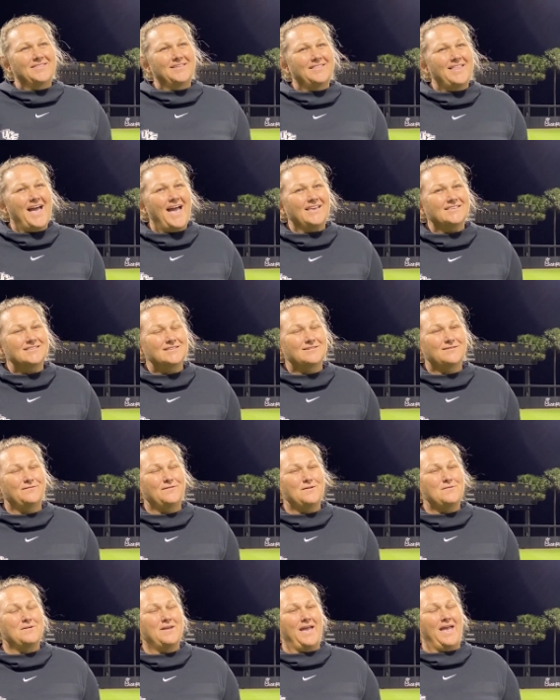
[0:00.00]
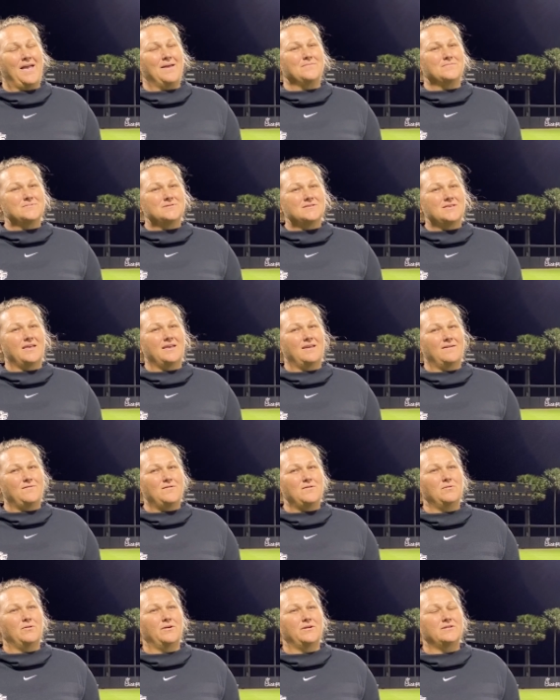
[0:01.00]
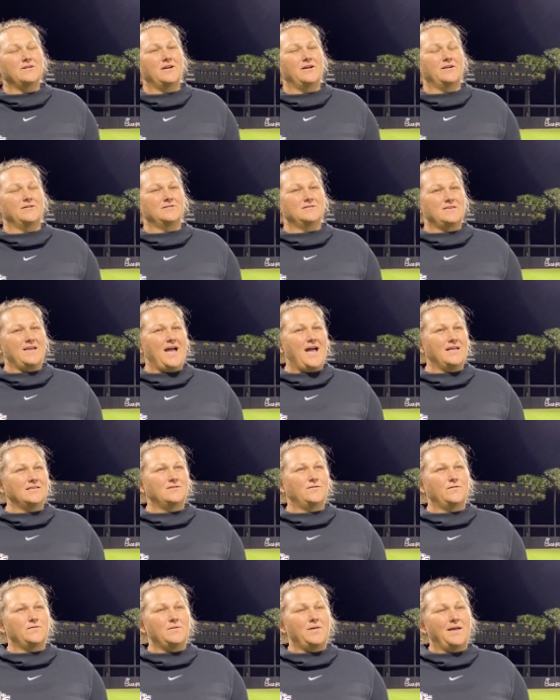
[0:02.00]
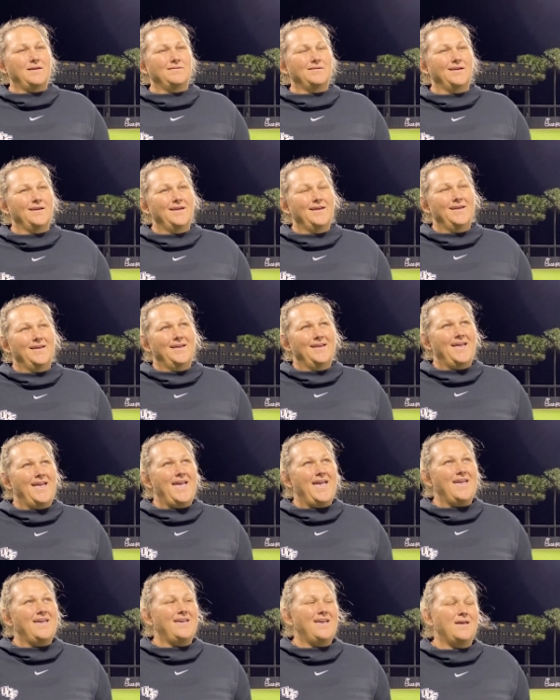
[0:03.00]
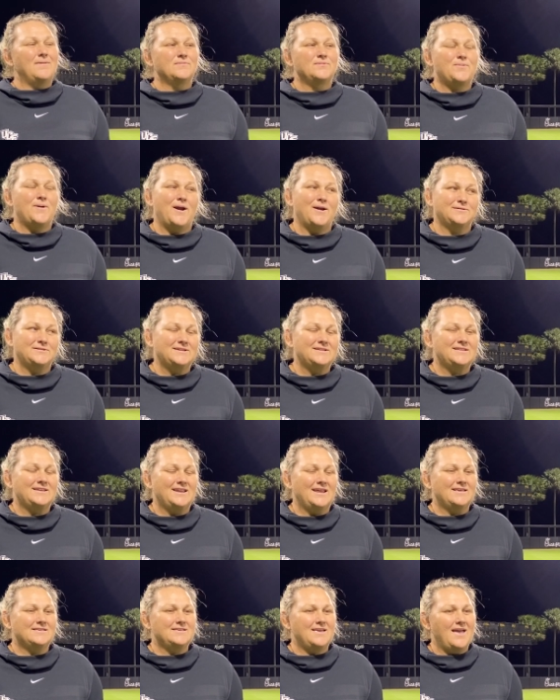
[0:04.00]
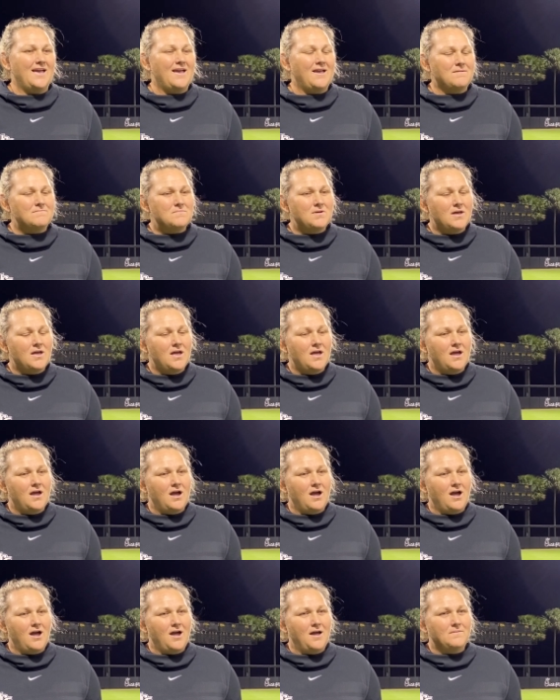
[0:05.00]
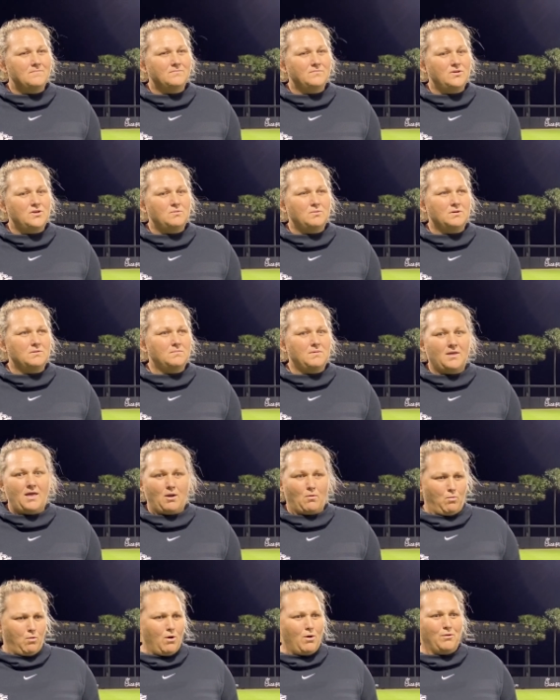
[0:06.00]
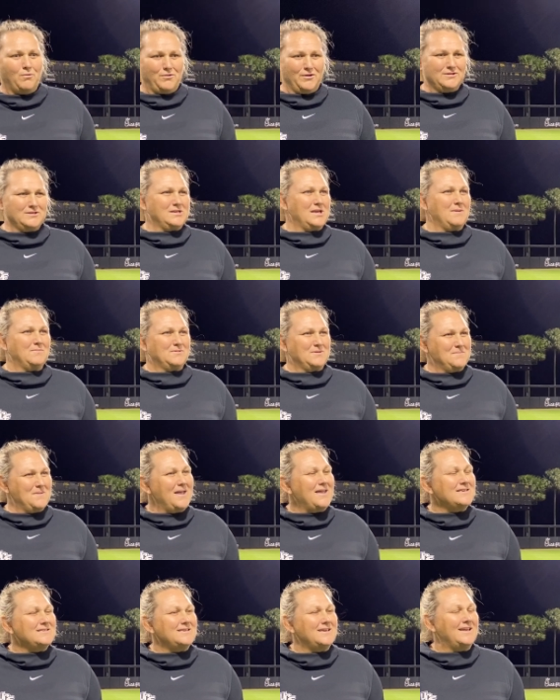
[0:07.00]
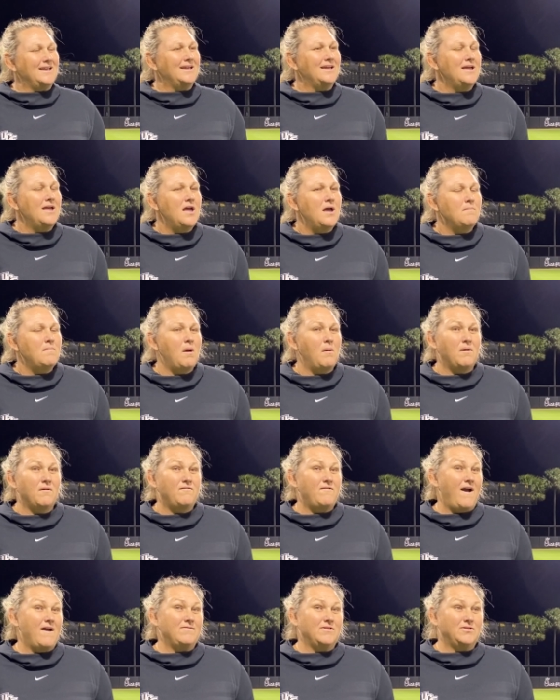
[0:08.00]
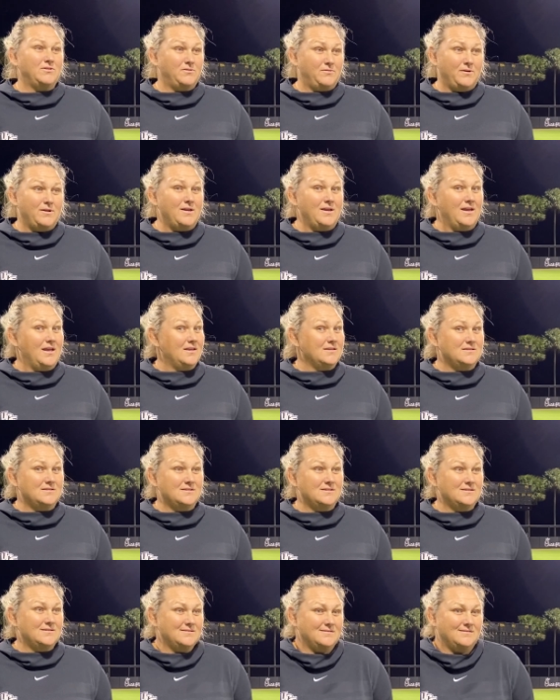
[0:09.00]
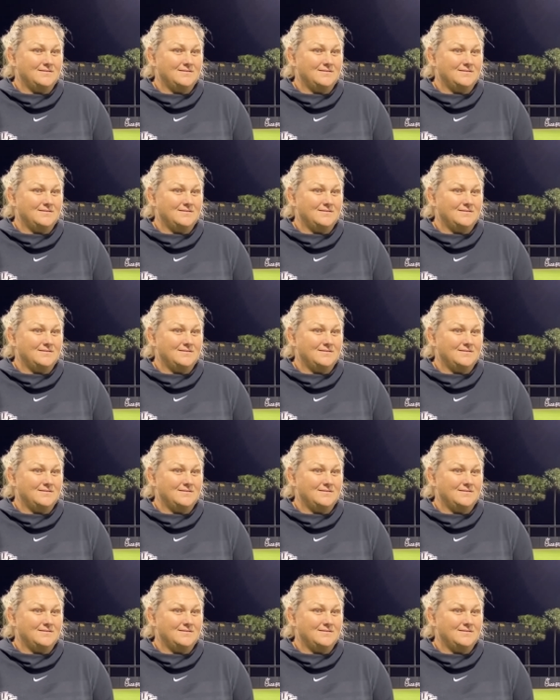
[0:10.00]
the last few games, like if you looked at our stats for like eight games prior to today's game, um, you wouldn't be like, whoa, this team's amazing. But we're five and three against